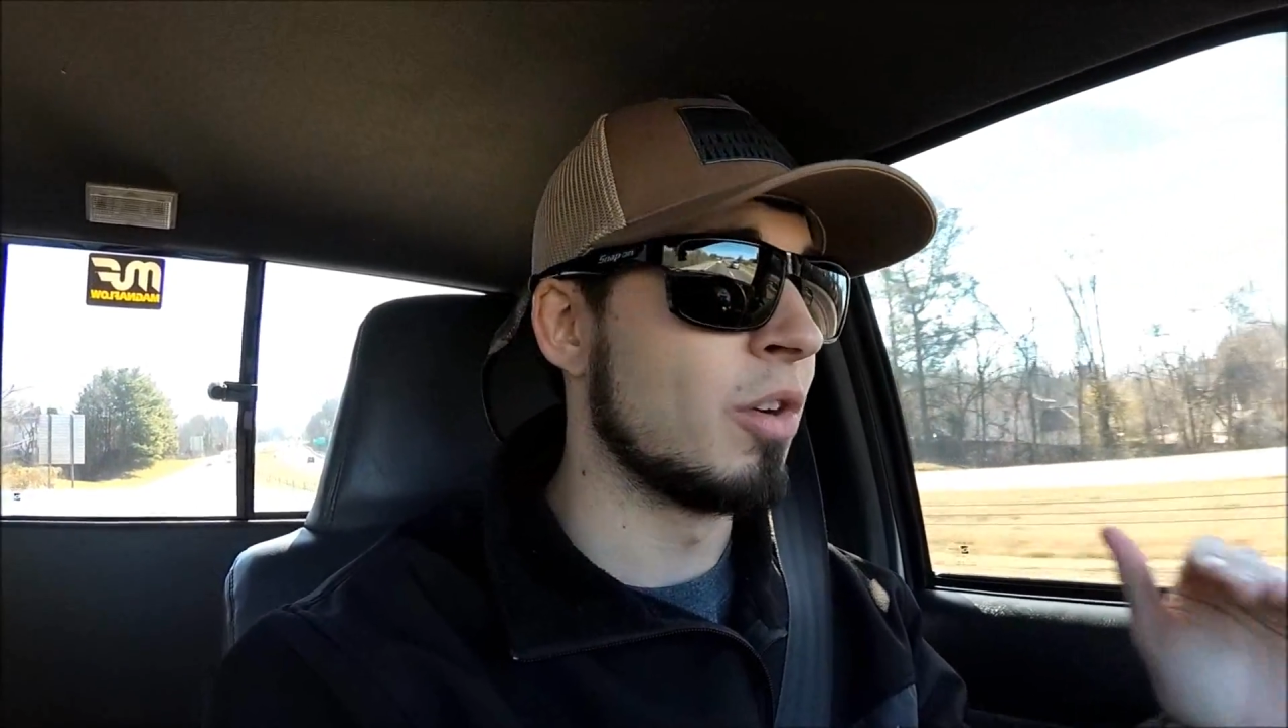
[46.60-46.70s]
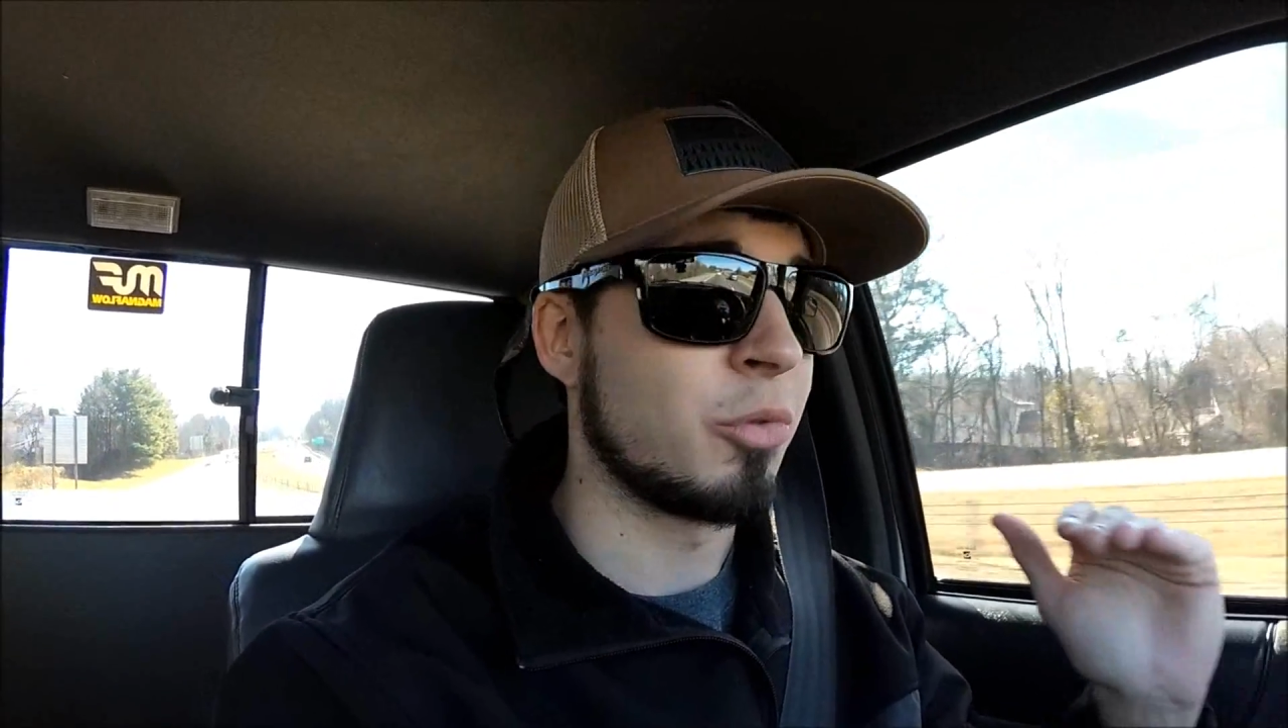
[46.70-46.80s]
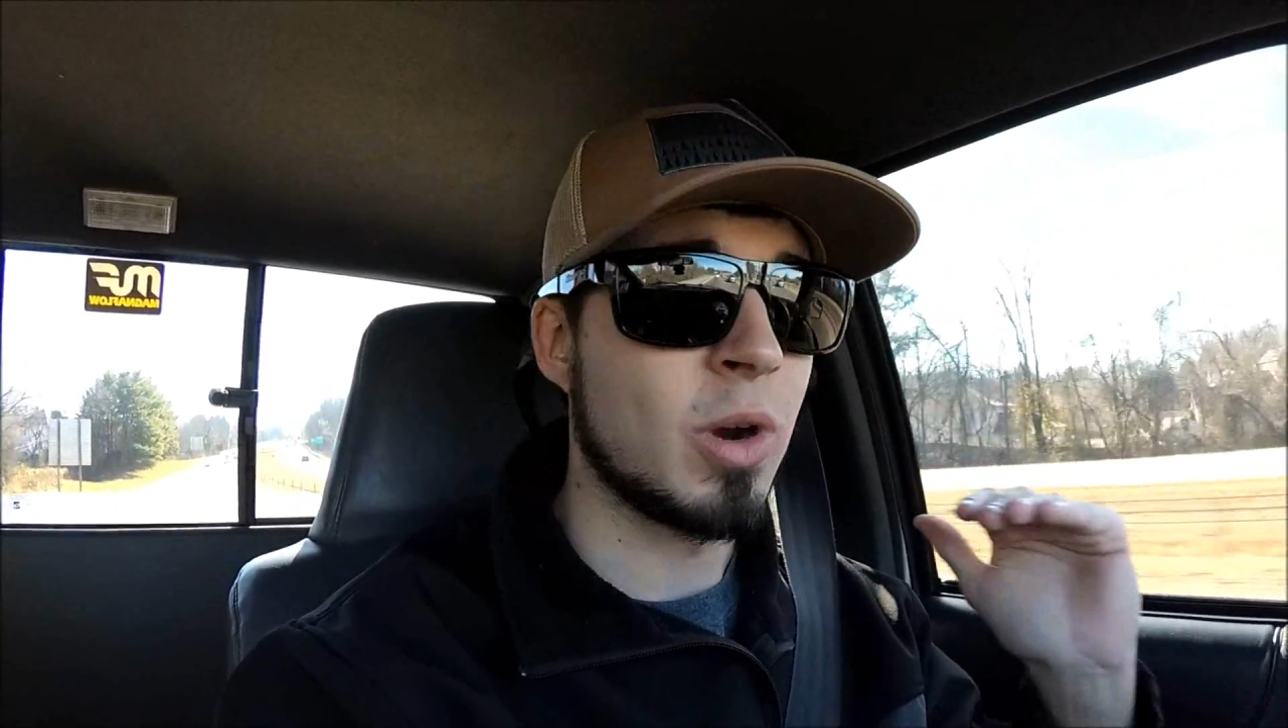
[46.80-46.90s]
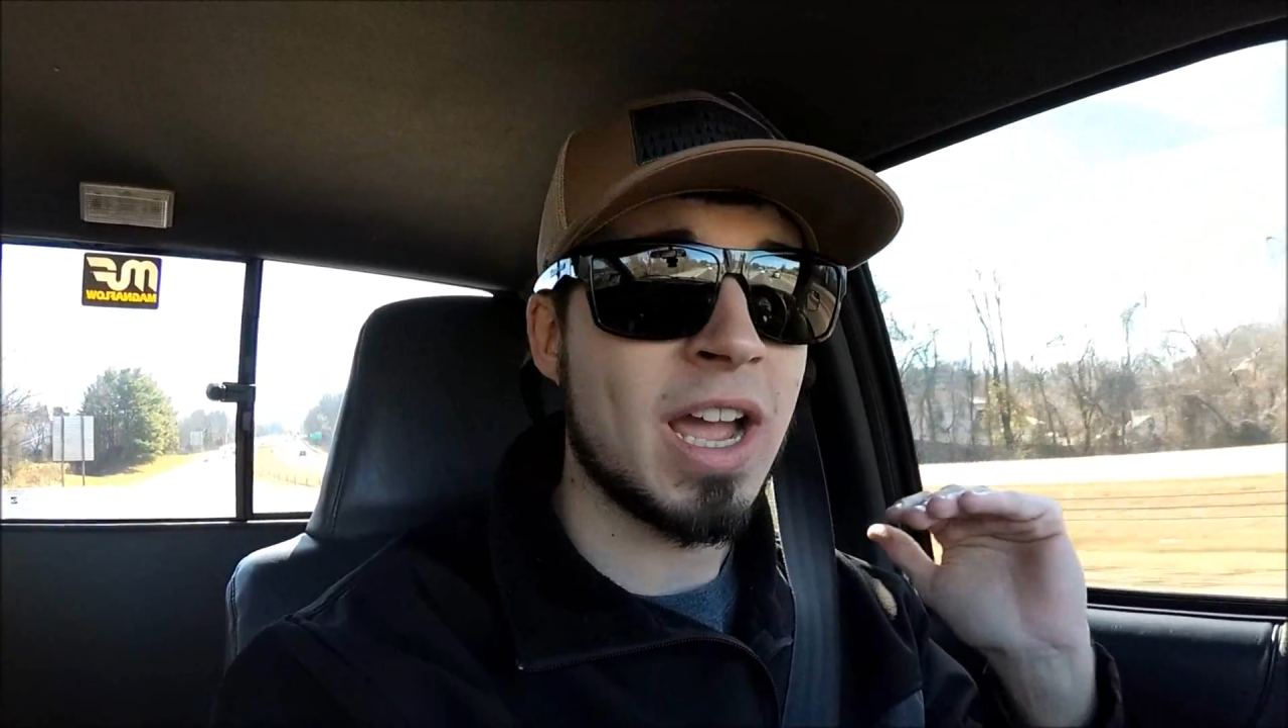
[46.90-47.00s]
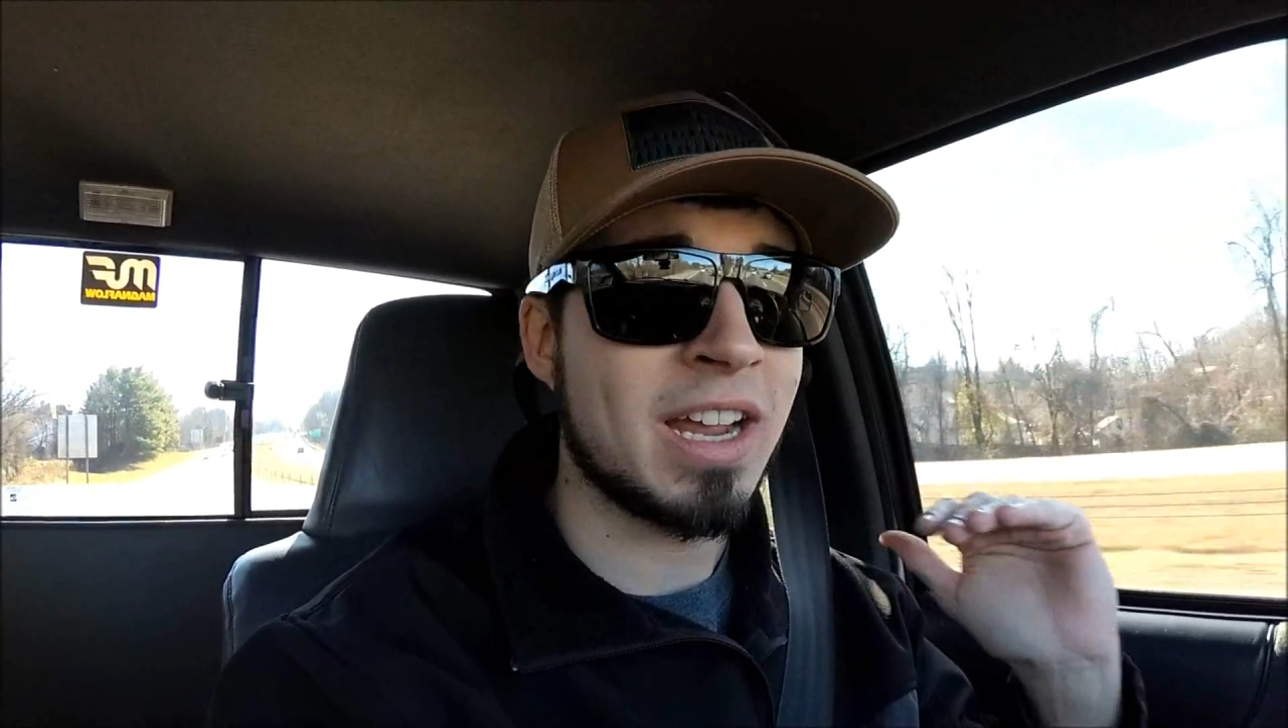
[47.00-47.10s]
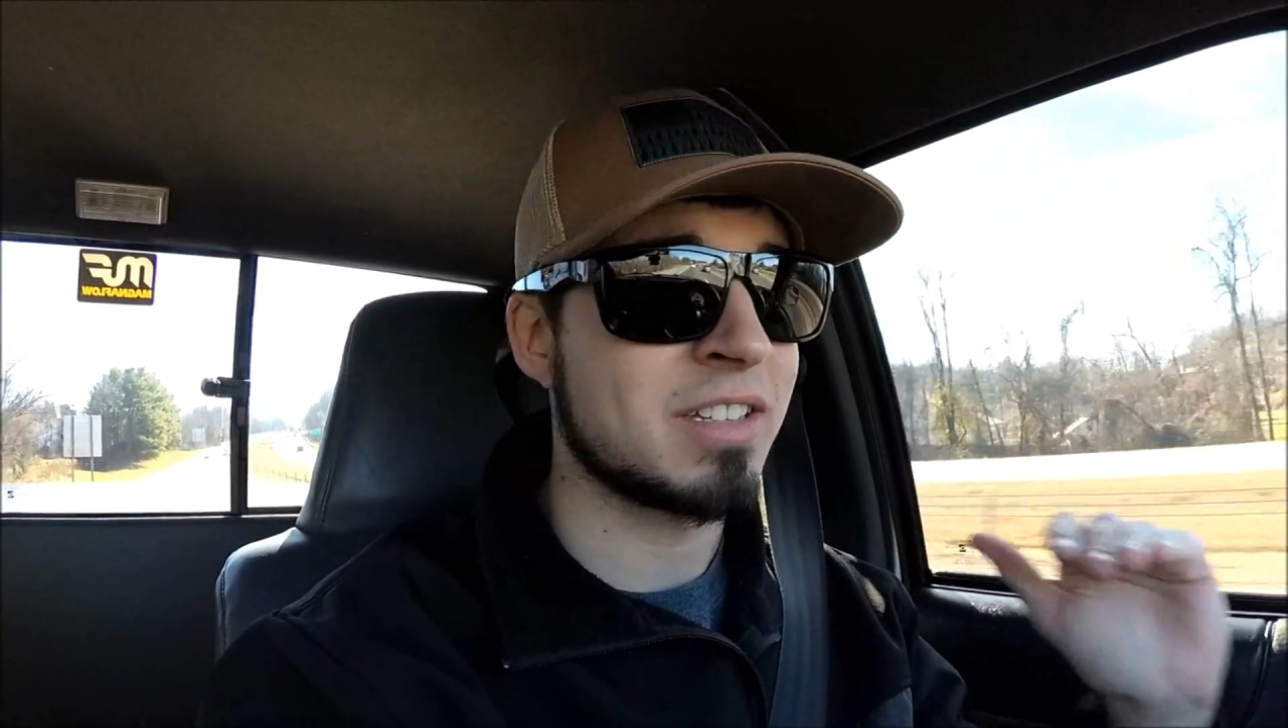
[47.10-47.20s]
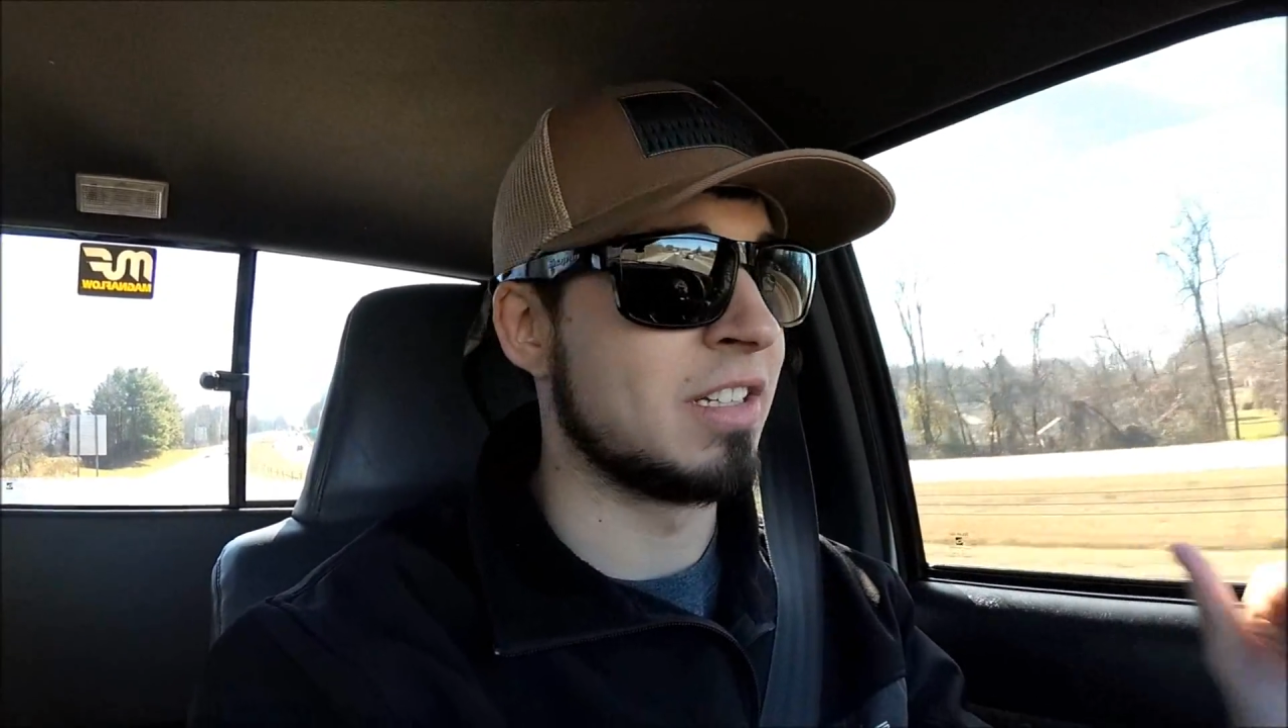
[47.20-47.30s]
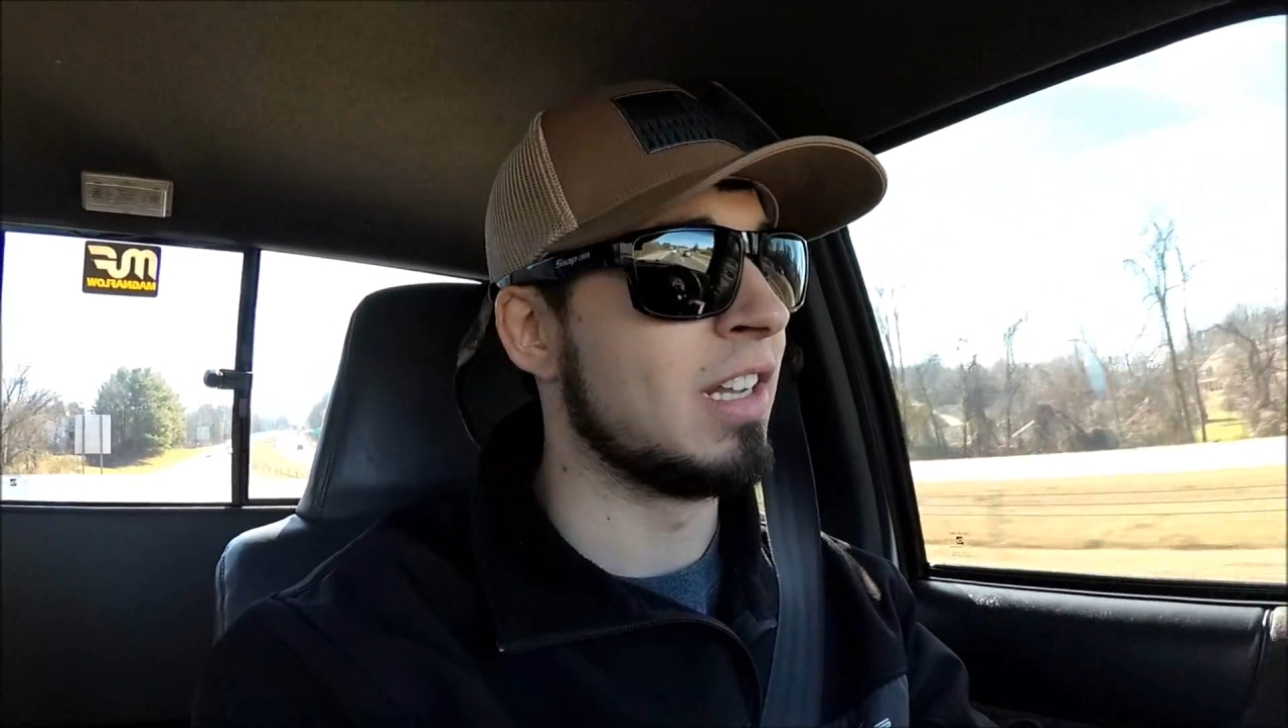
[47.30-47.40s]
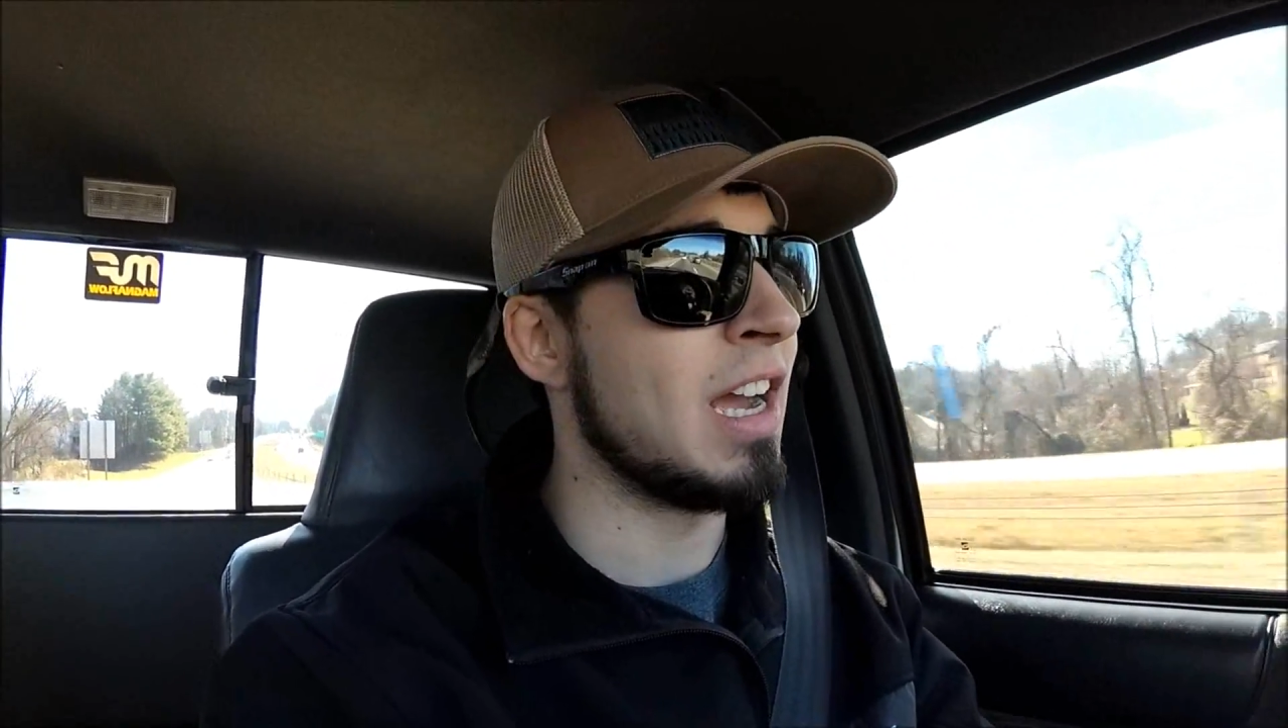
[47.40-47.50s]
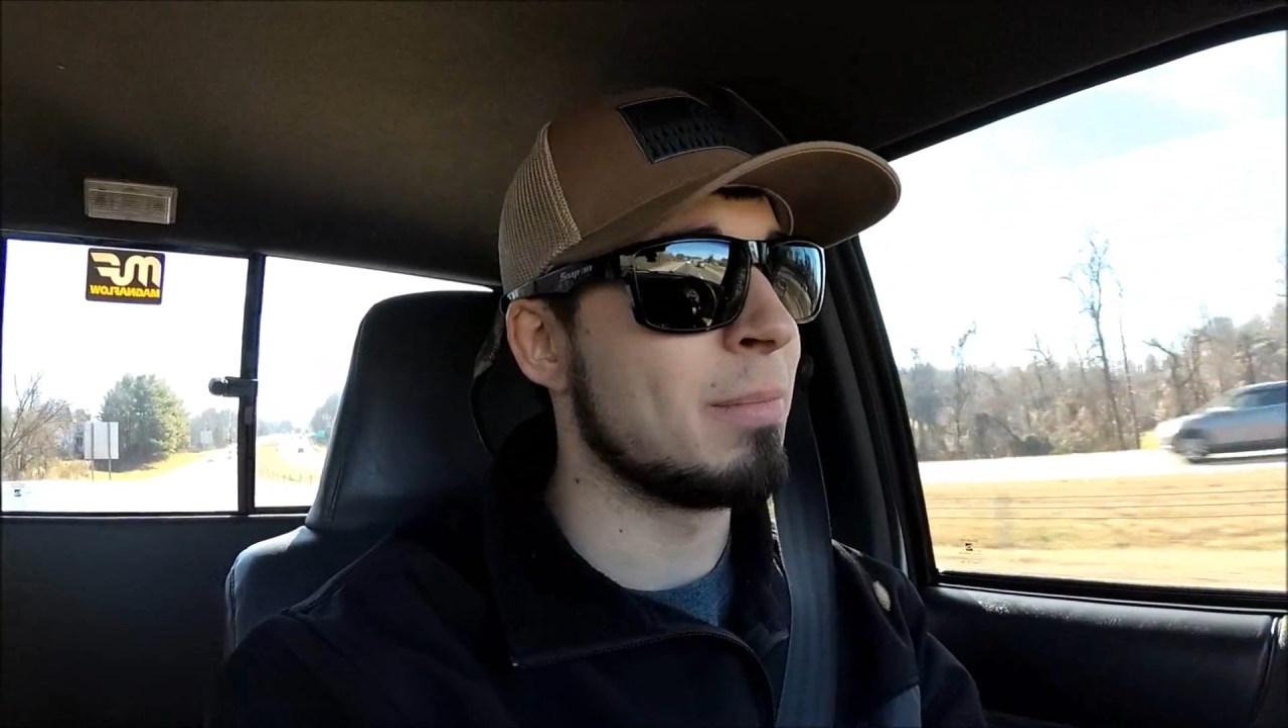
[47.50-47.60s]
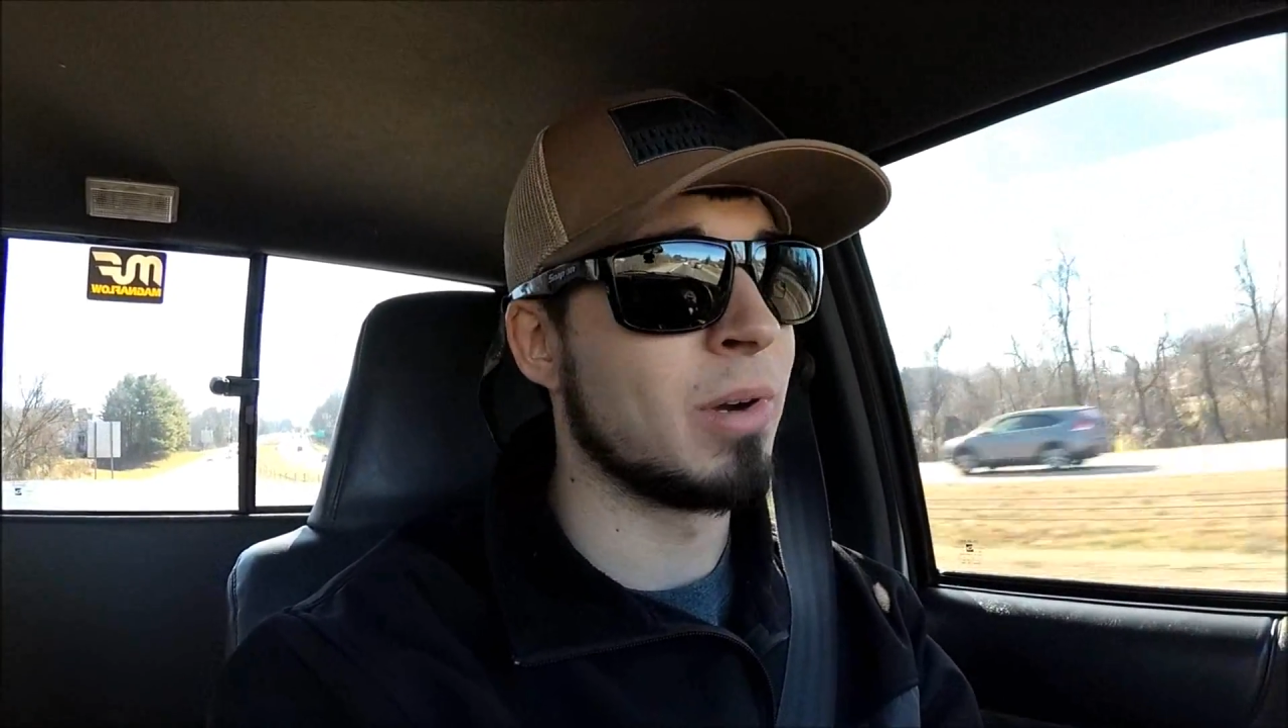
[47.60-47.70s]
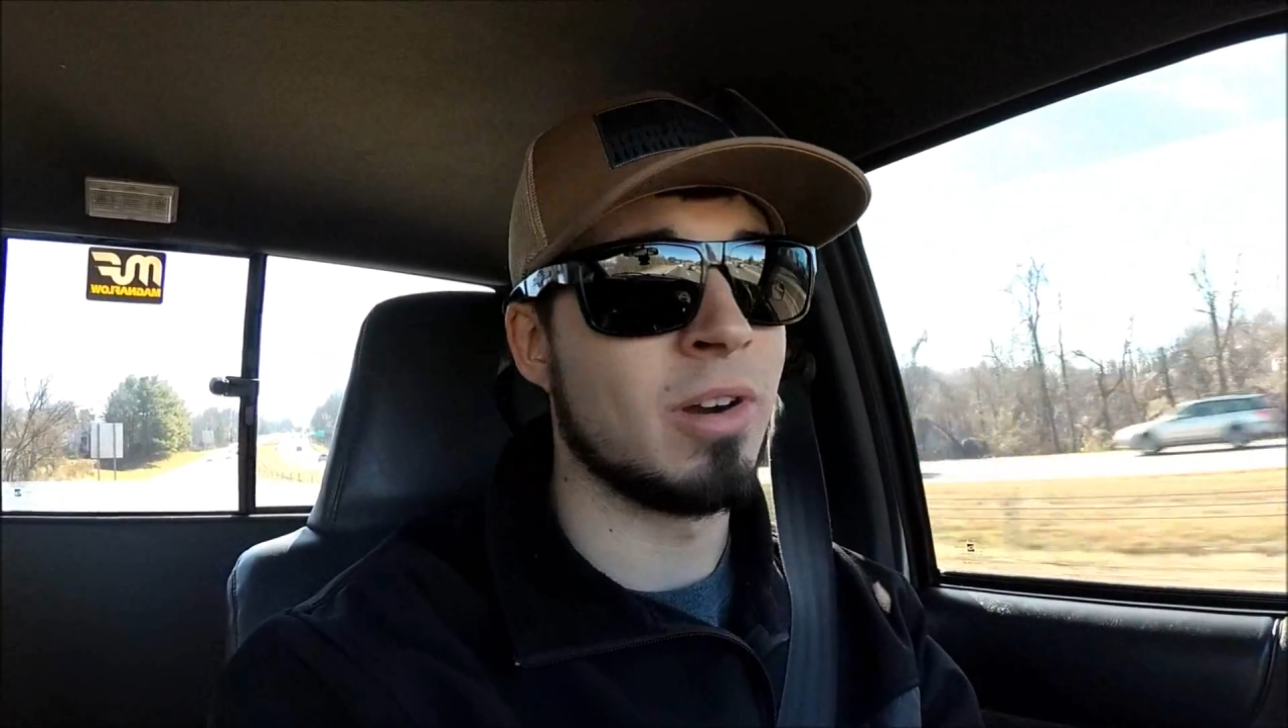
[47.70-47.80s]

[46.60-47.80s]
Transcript: roof racks and light